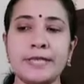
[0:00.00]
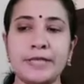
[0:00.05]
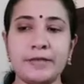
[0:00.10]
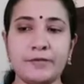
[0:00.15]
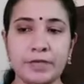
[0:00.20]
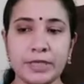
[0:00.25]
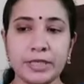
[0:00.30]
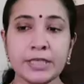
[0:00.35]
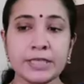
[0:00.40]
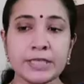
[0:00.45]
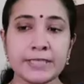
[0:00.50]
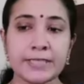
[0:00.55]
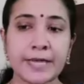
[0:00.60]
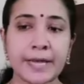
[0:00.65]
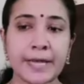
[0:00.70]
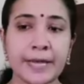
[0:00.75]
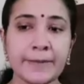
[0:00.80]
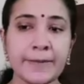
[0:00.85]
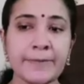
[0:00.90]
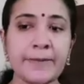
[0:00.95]
evening
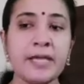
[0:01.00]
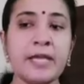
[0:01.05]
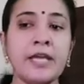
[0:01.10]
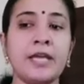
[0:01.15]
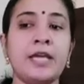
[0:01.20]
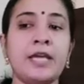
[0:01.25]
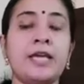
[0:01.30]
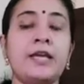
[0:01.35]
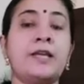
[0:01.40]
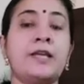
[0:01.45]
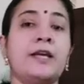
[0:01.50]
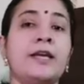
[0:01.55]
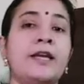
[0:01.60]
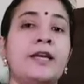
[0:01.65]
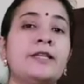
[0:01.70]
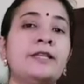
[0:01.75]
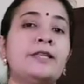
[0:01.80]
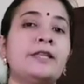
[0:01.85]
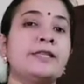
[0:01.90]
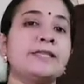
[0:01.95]
time,
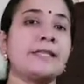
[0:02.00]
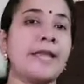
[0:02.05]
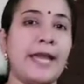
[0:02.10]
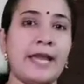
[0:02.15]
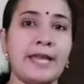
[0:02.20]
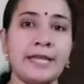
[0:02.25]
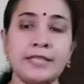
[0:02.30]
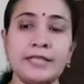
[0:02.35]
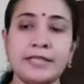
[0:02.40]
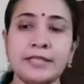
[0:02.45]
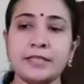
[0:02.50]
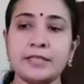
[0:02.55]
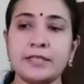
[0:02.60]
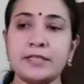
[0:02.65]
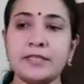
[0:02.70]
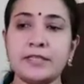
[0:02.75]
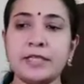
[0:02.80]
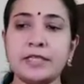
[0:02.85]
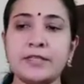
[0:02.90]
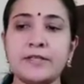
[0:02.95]
and the sand
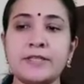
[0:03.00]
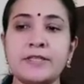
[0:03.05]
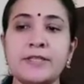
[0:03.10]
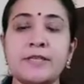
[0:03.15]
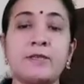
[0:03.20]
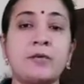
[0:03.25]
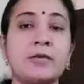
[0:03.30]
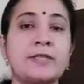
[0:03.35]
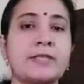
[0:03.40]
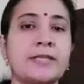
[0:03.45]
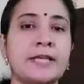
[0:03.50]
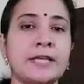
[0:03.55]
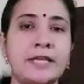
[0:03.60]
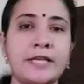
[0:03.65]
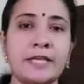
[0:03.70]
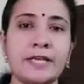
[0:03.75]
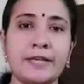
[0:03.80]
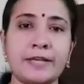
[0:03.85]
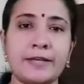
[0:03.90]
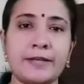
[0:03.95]

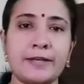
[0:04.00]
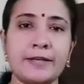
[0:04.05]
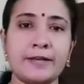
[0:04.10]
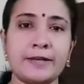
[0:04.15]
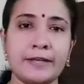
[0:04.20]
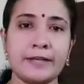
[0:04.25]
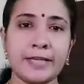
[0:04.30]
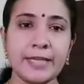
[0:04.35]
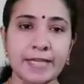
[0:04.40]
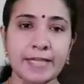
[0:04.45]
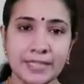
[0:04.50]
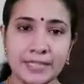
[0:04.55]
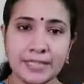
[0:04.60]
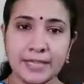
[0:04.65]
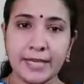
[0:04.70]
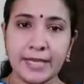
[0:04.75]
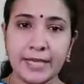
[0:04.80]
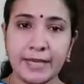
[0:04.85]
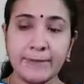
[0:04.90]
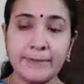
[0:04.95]
he reached
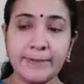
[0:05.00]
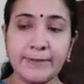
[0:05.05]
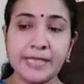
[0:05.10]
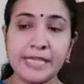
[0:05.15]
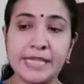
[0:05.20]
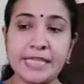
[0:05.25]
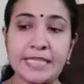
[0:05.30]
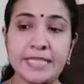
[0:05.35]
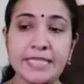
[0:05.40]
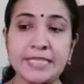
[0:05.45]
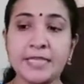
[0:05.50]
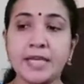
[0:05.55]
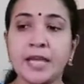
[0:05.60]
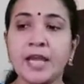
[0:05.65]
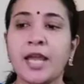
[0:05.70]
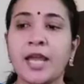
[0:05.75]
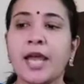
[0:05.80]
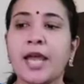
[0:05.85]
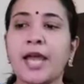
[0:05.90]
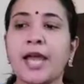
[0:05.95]
a beach,
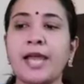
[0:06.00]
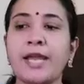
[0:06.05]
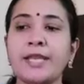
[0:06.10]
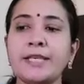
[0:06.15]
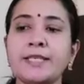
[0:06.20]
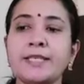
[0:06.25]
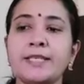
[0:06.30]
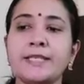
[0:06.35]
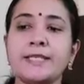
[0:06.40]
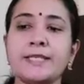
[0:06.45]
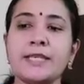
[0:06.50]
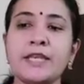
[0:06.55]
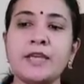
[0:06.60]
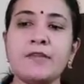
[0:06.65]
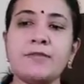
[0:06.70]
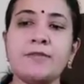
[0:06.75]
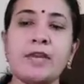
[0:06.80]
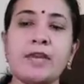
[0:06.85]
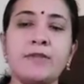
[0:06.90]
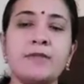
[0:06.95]
and the sea
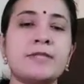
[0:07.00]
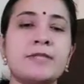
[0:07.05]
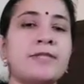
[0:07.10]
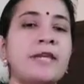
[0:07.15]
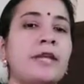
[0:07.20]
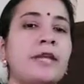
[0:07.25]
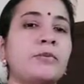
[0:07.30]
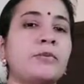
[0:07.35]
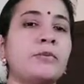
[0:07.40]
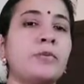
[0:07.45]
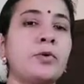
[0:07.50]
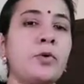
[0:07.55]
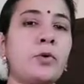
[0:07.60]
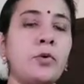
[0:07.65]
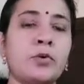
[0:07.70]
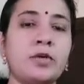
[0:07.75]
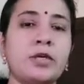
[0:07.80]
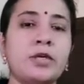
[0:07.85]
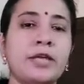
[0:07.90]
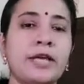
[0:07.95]
waves that
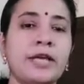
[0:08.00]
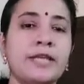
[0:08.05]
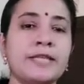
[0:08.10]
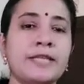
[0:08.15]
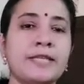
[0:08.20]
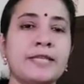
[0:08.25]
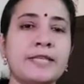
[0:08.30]
broke and